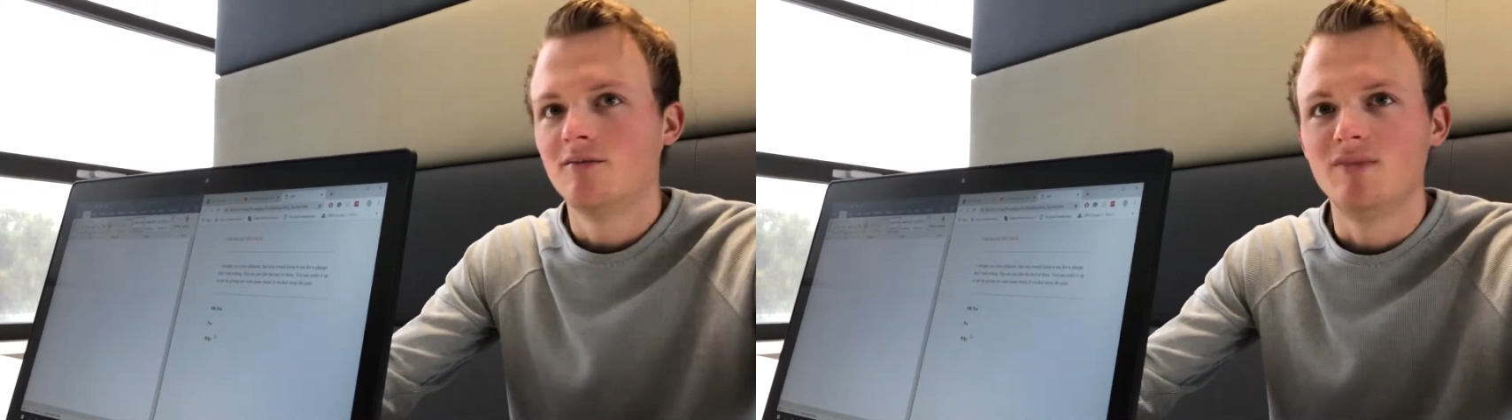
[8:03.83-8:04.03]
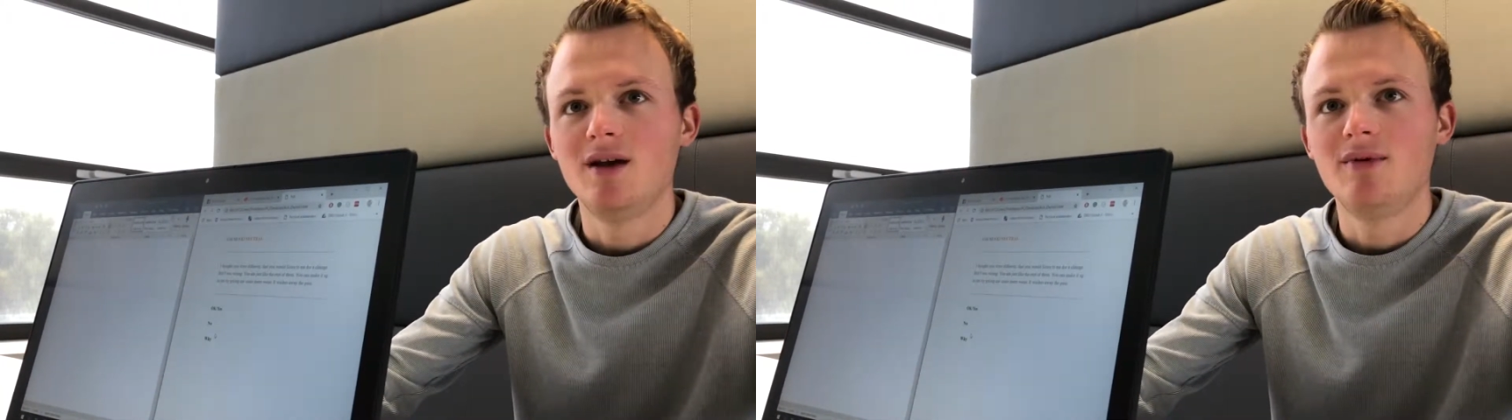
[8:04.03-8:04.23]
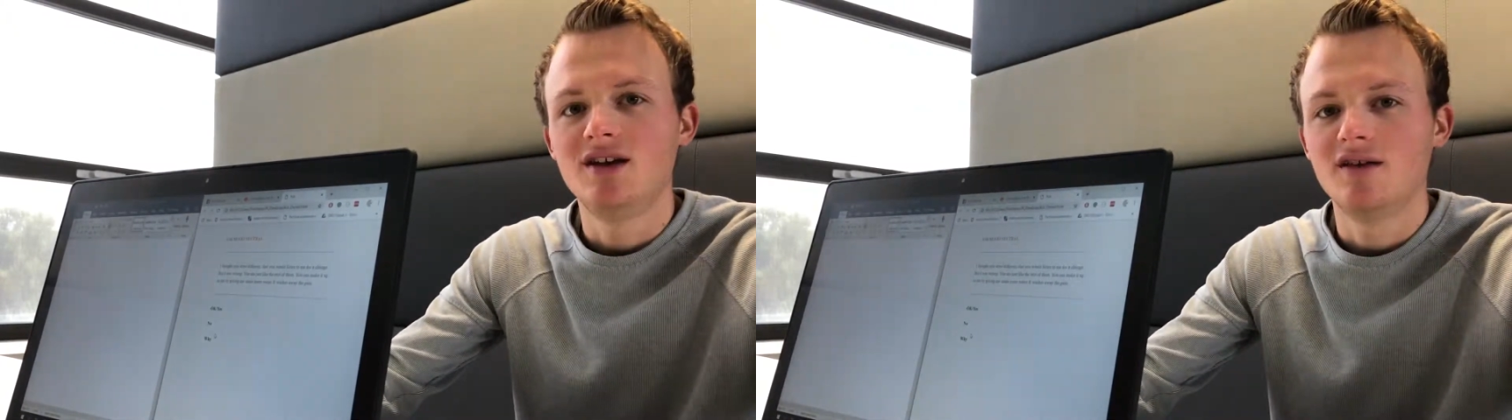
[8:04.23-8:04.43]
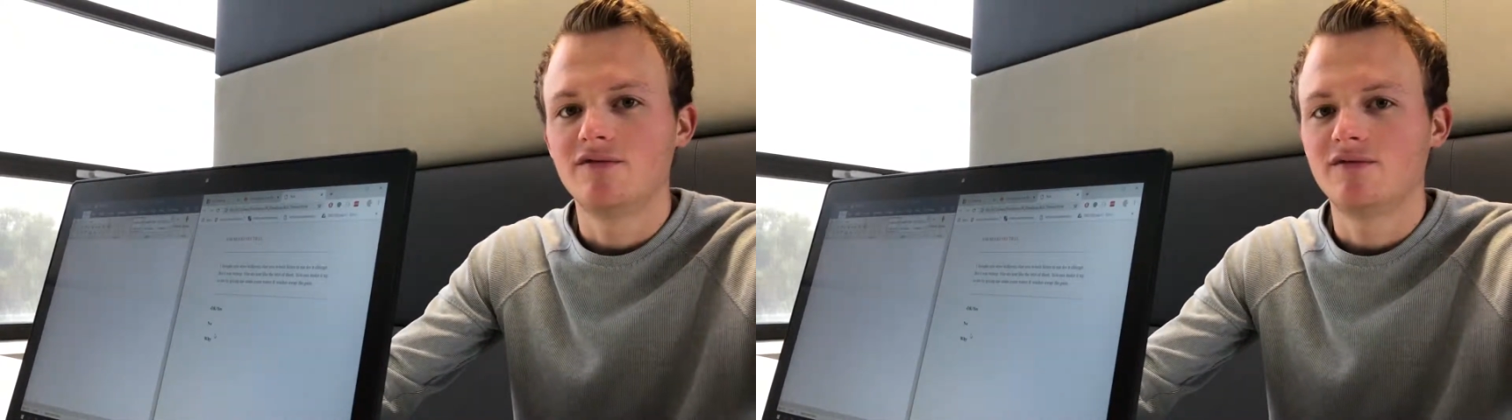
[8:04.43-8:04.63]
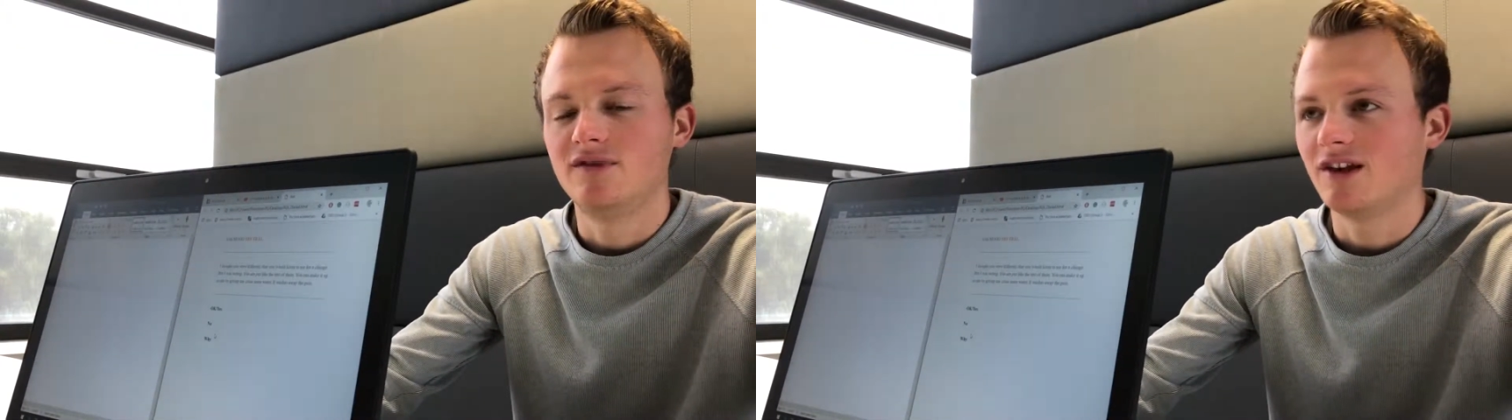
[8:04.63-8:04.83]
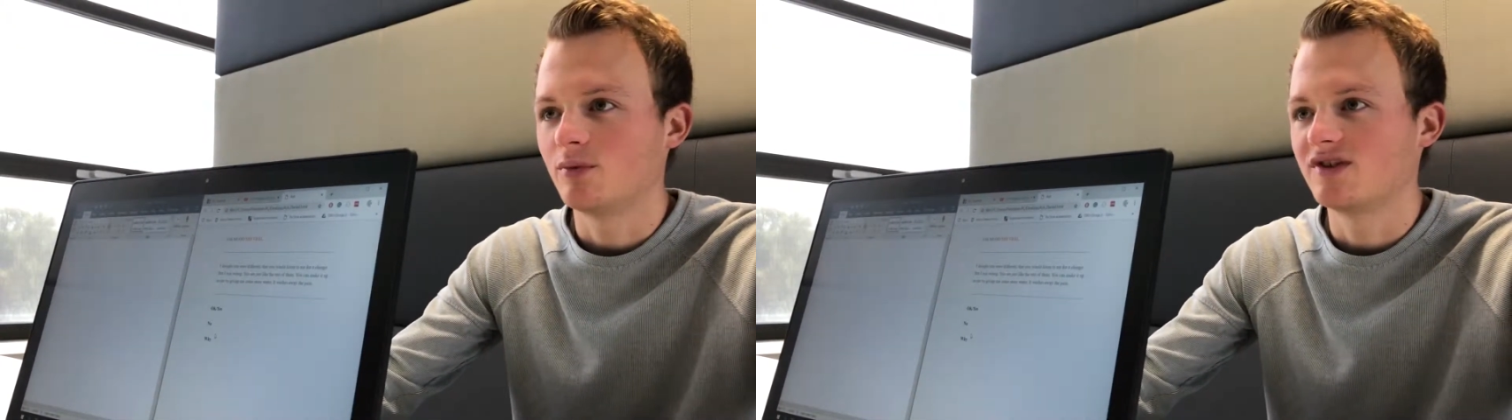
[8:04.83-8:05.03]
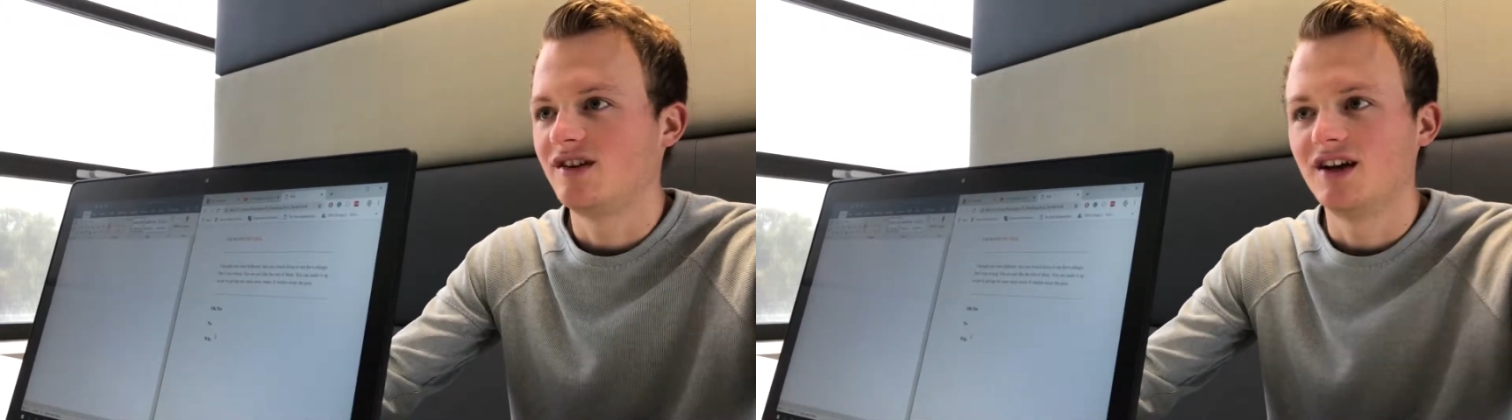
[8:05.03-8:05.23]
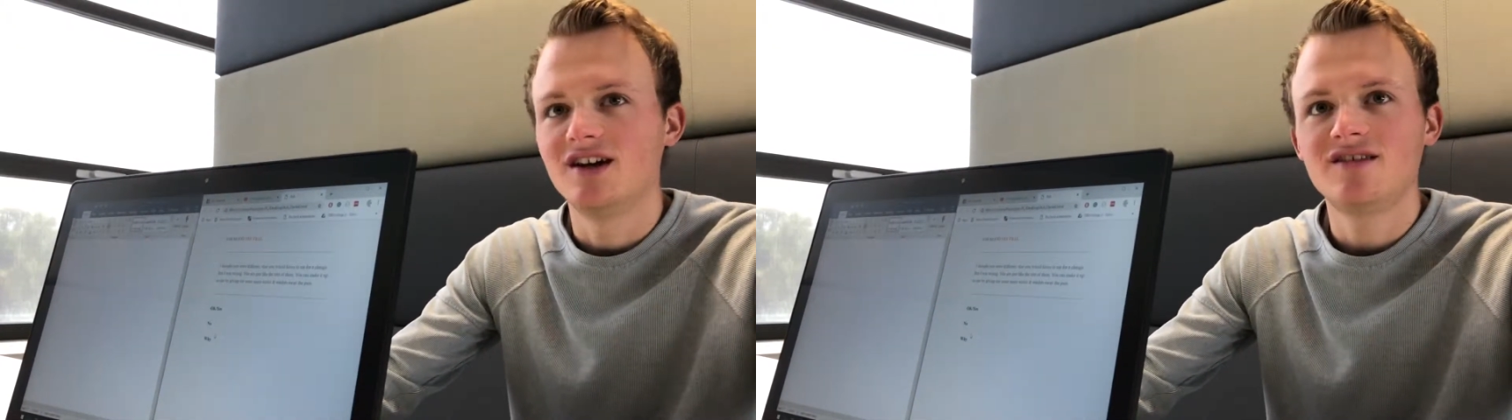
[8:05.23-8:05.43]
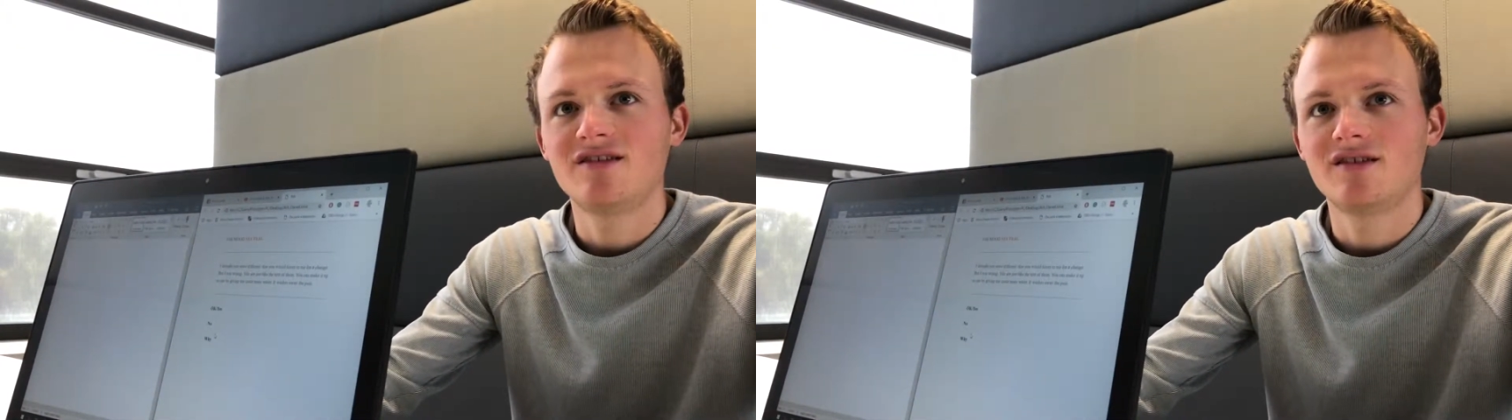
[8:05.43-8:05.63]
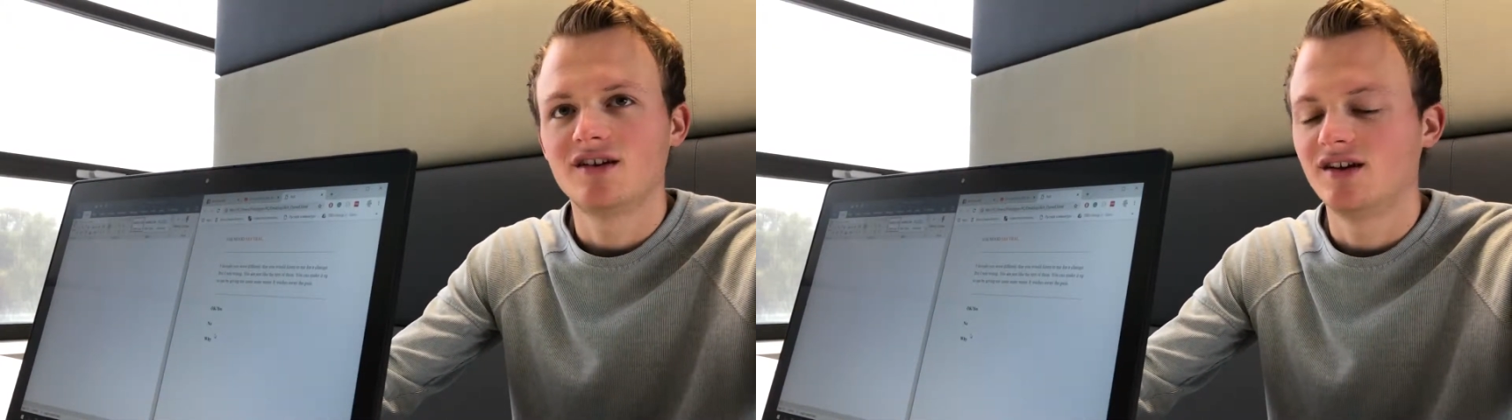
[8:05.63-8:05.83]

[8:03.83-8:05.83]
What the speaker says: Maybe if that was the case,